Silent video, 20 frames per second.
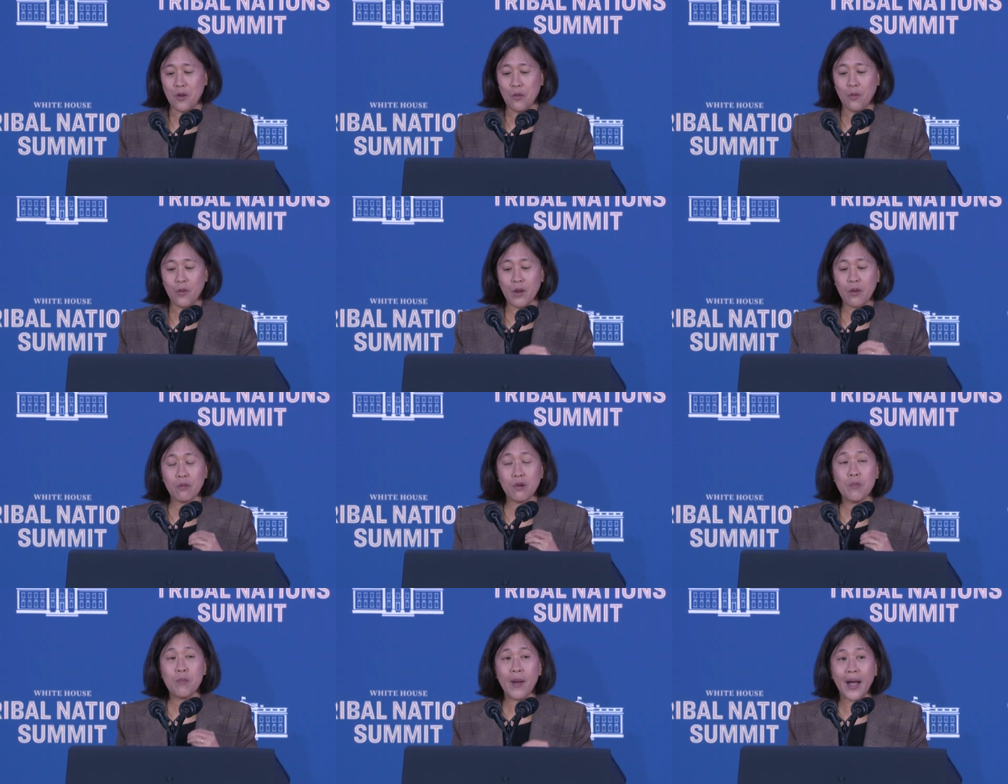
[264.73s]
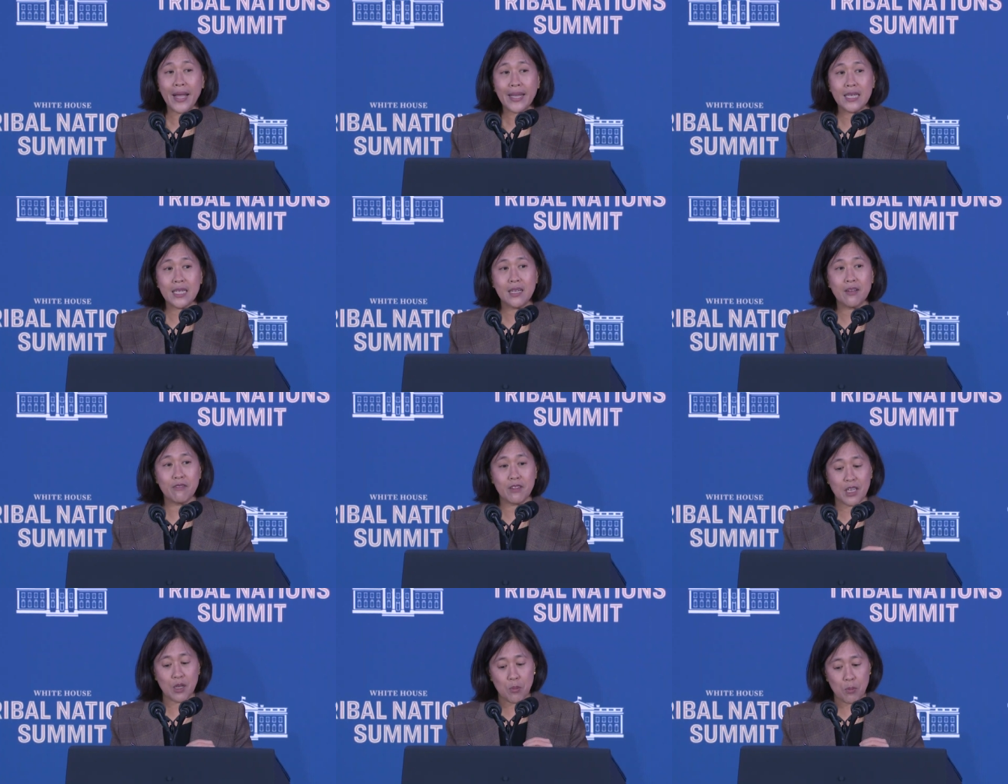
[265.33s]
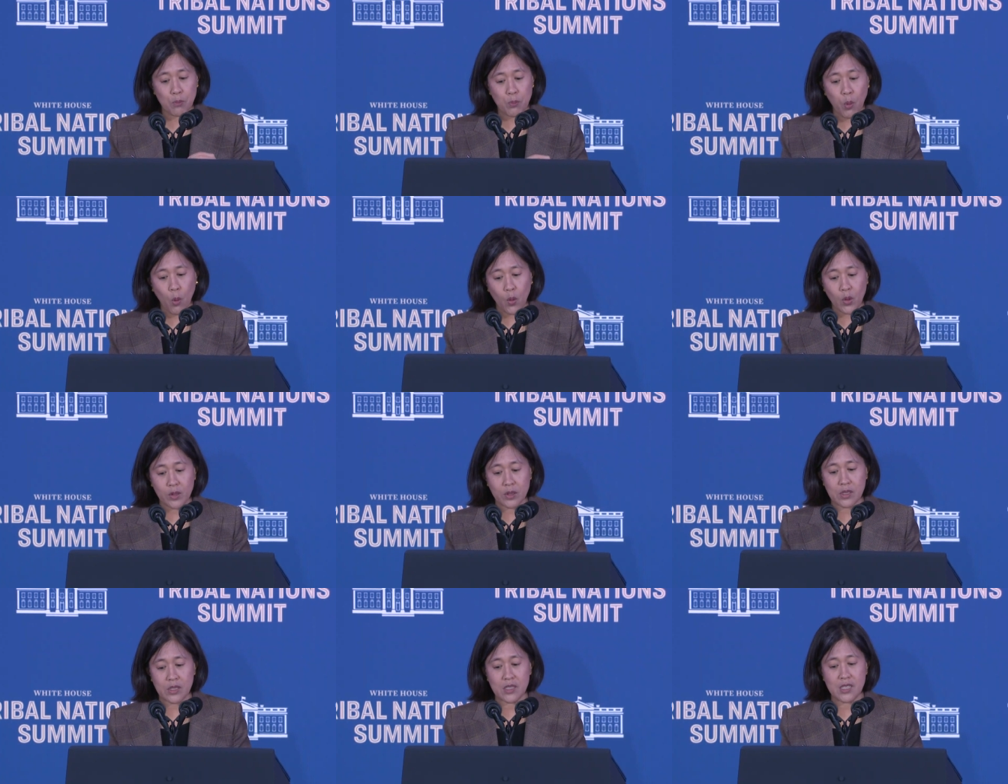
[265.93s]
We are reminded of the
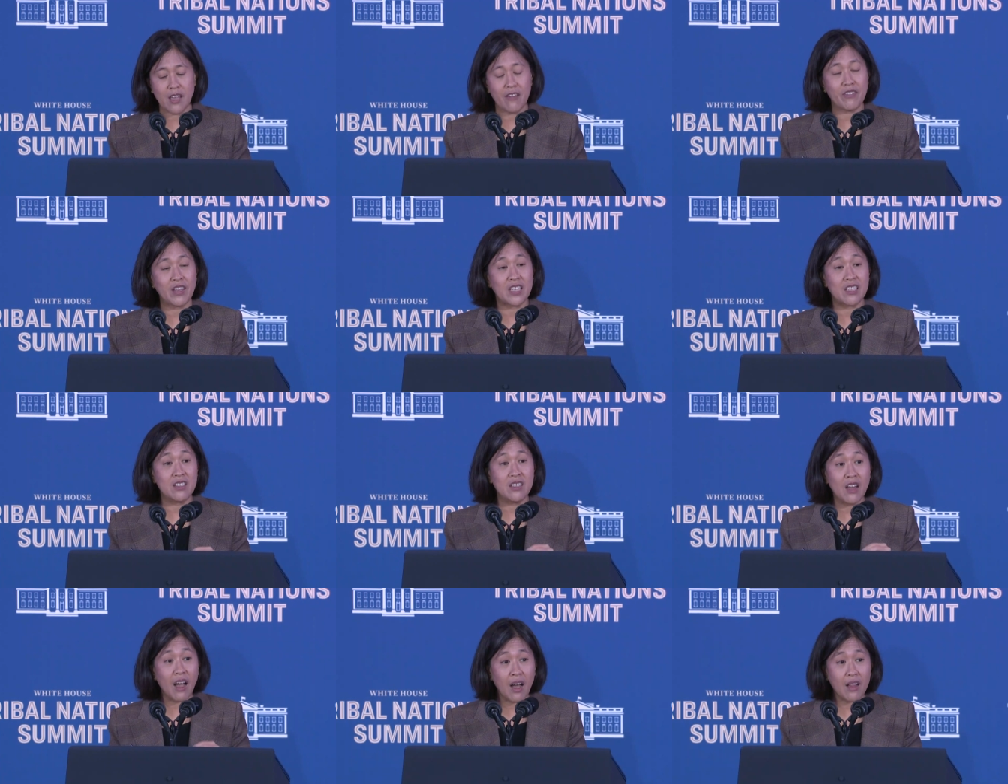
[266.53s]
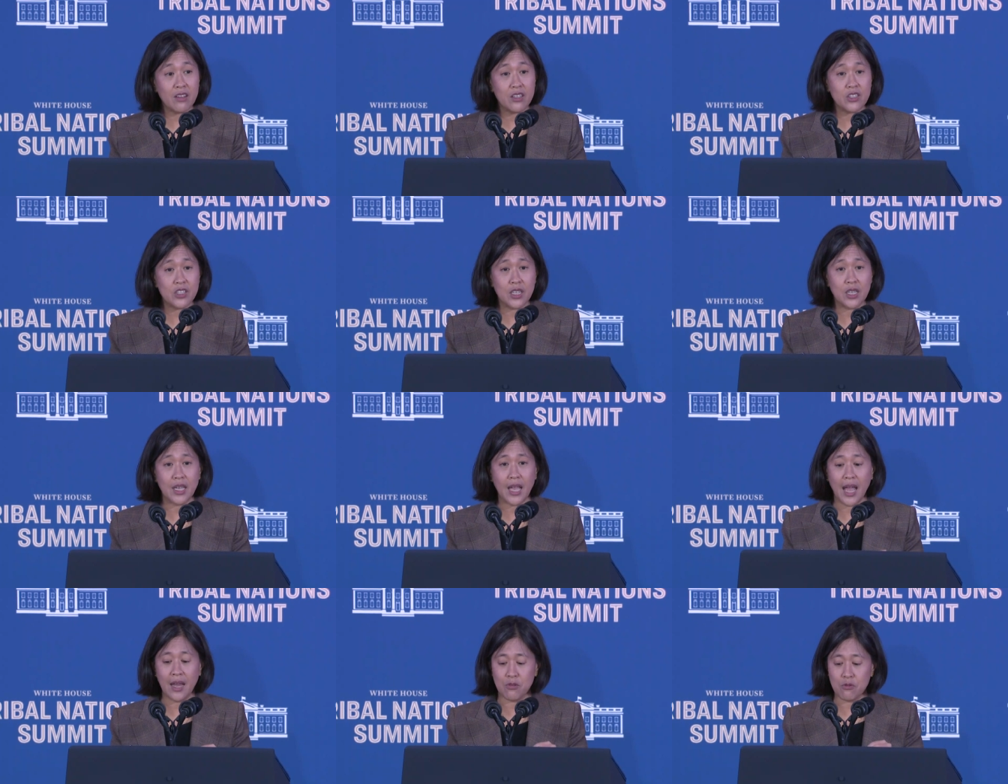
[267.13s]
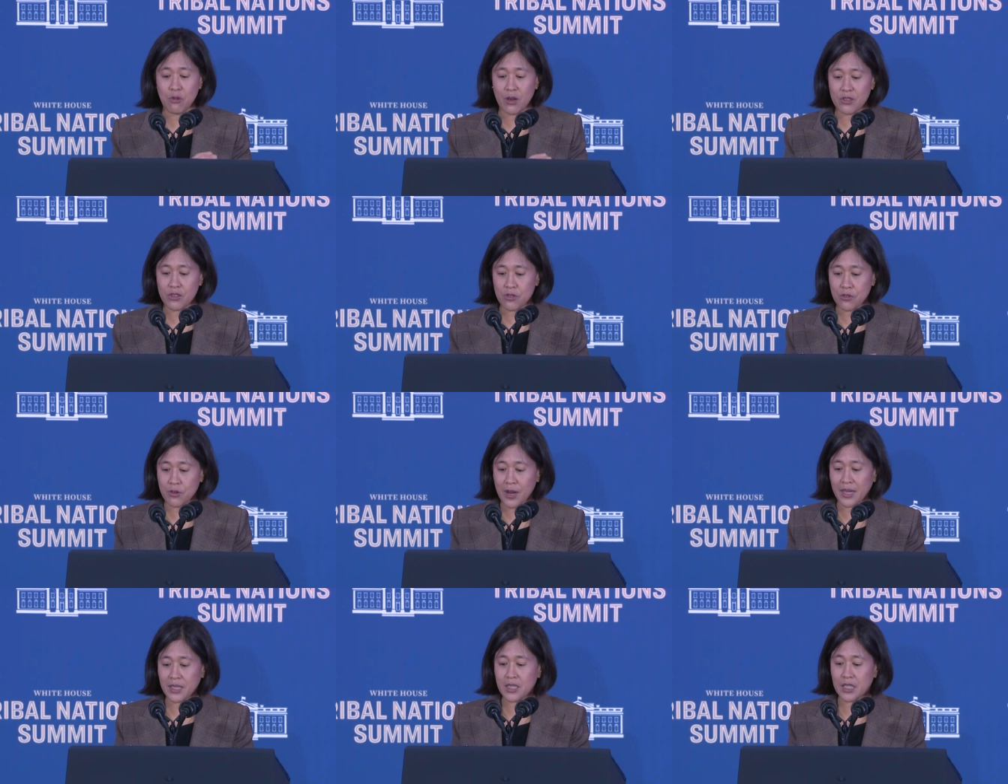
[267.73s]
importance of acknowledging and
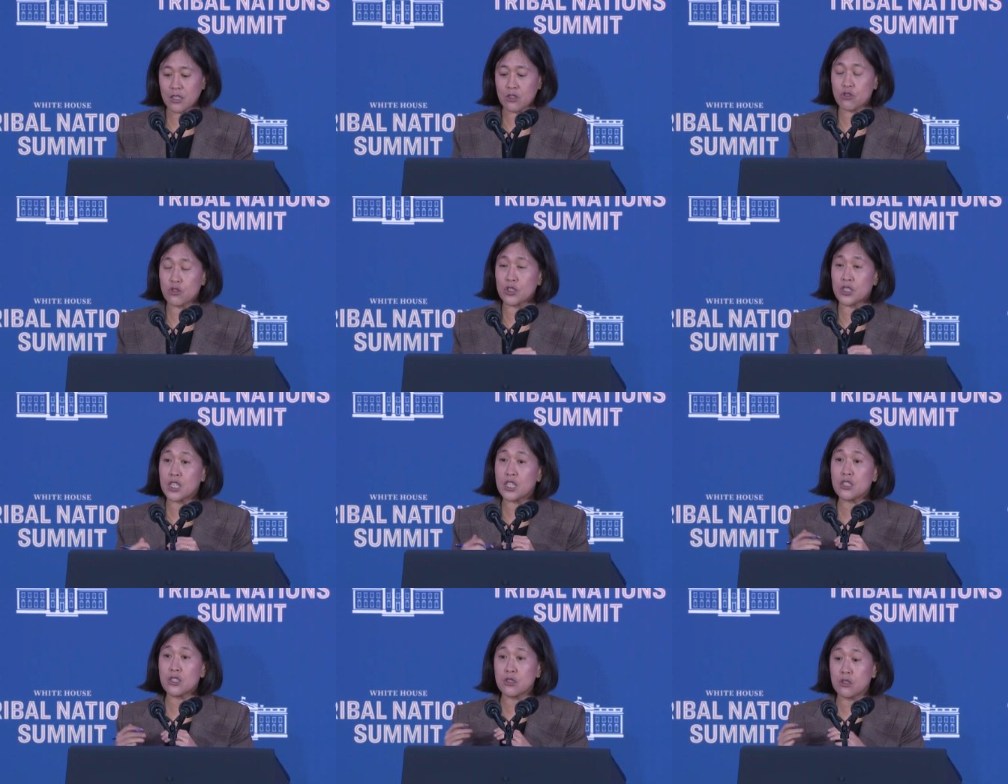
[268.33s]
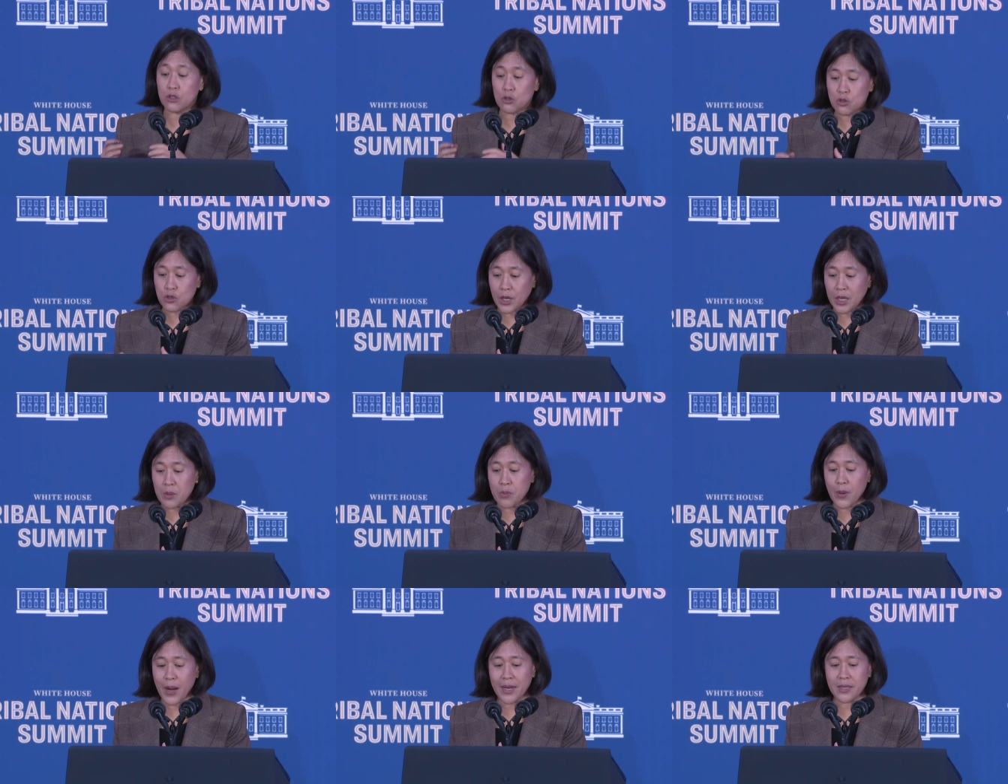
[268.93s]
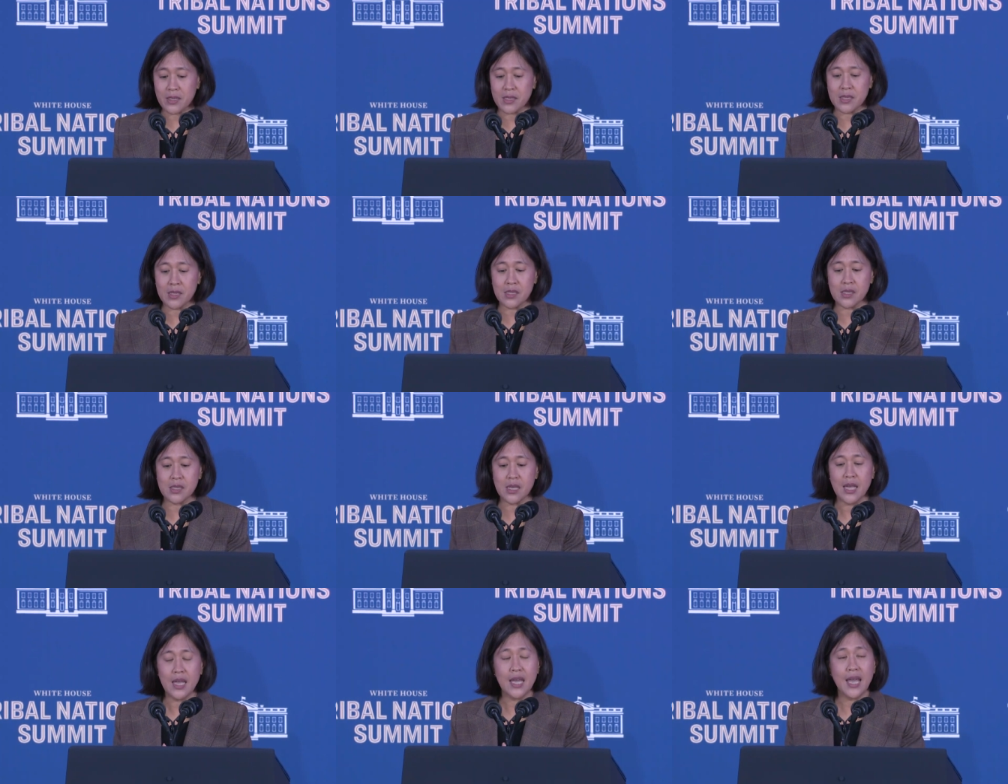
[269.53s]
resurrecting traditional trade
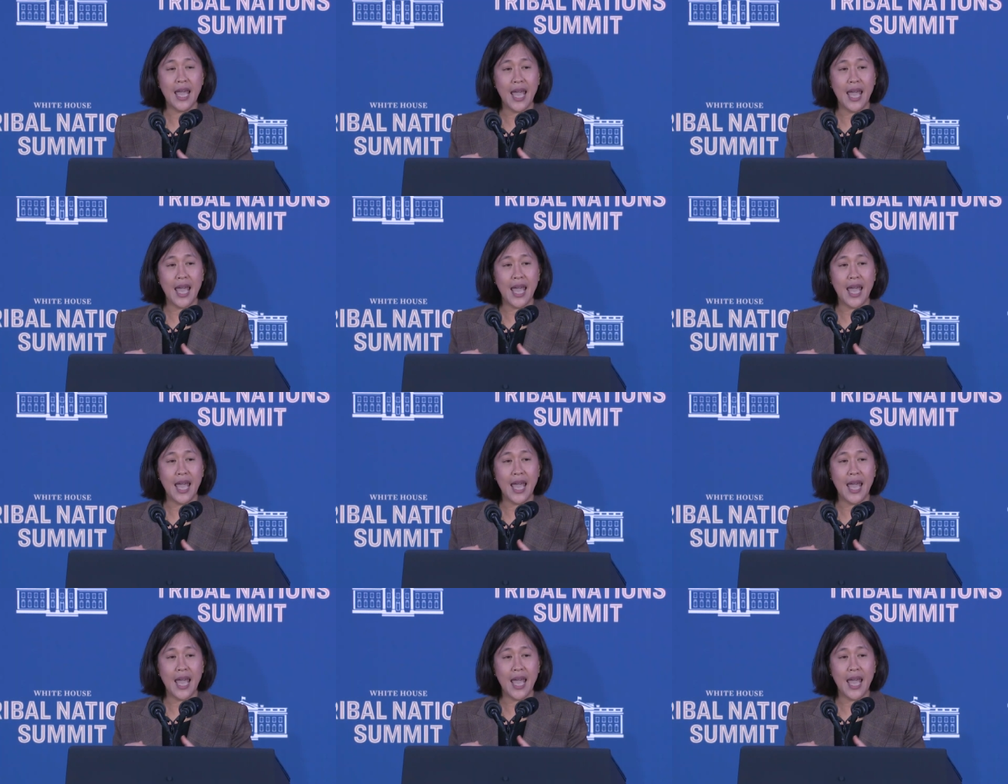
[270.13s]
practices